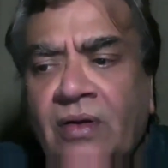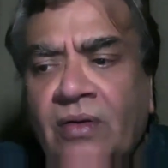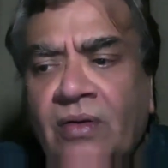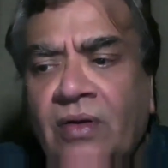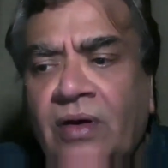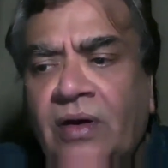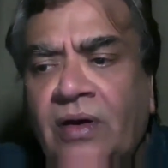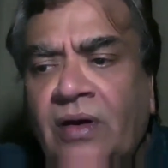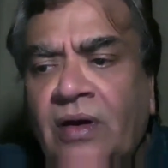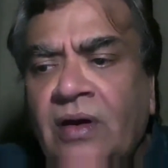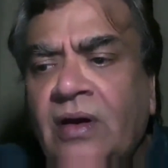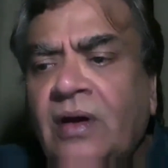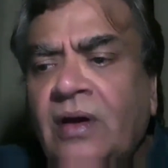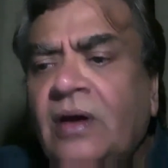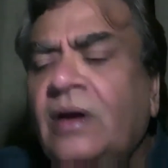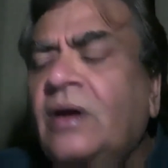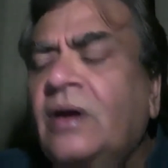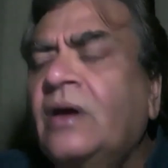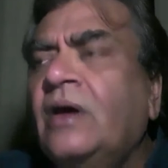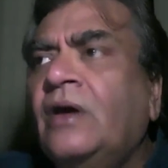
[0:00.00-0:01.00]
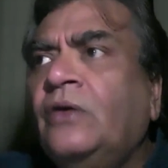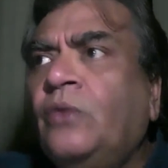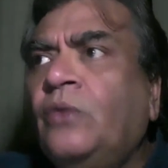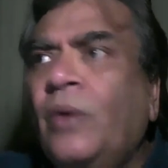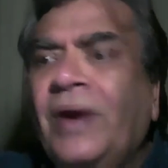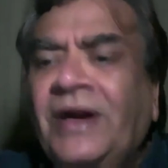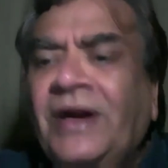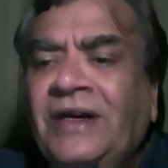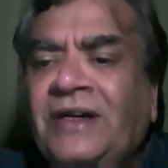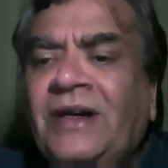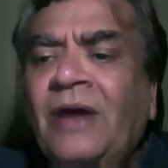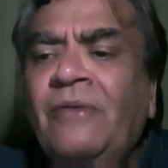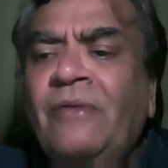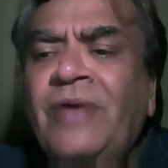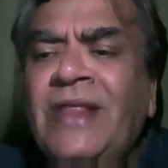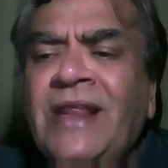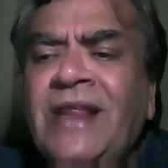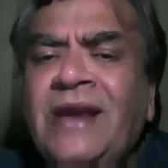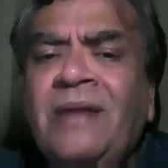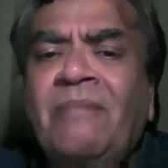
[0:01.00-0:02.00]
okay, to
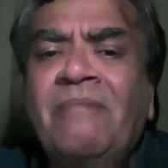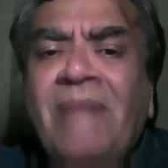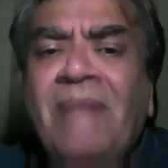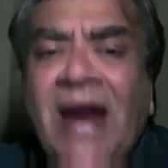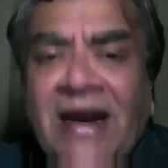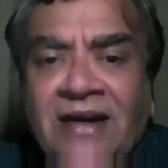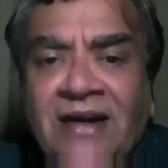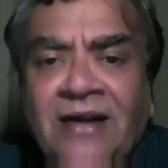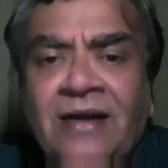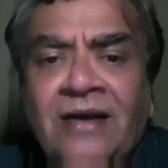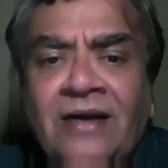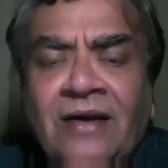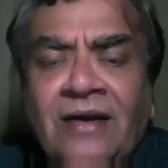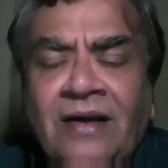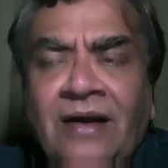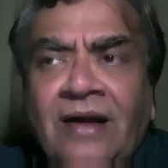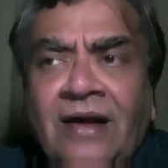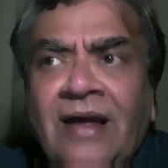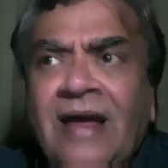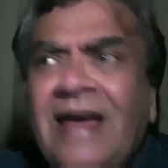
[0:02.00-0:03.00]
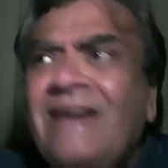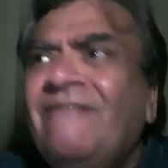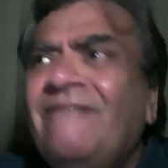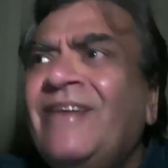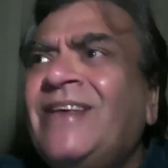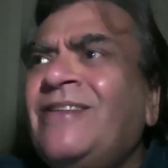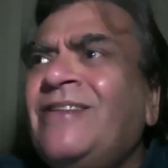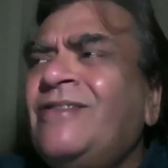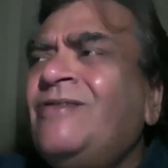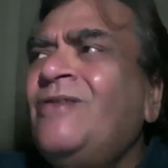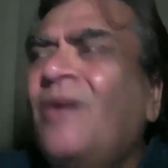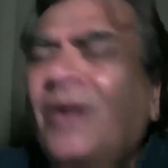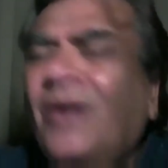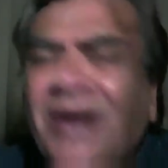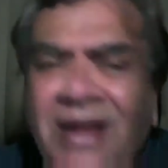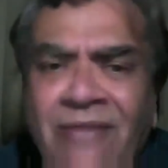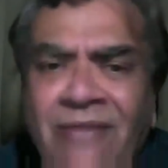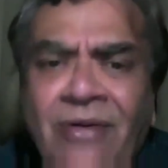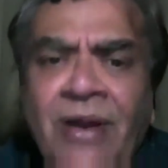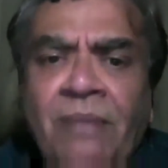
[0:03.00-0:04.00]
intervene in a matter which is not
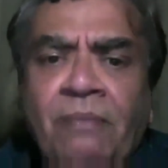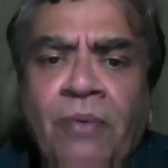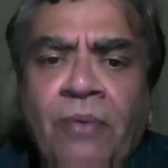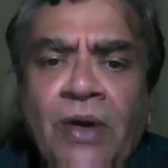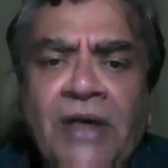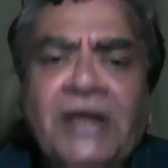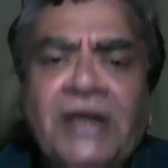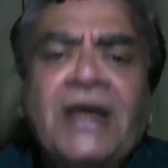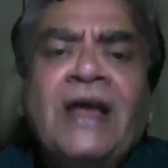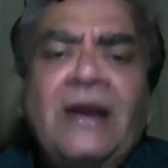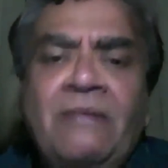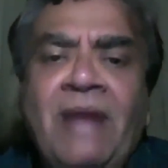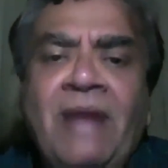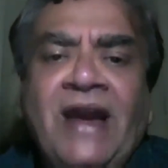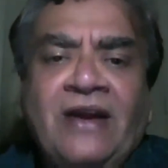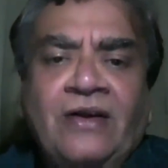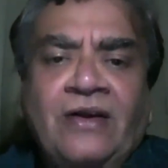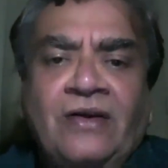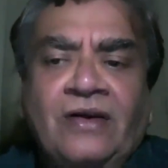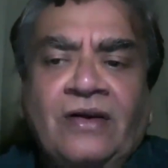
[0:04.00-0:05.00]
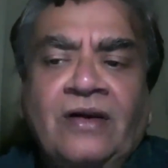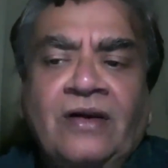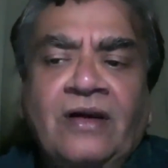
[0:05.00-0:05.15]
even a political matter,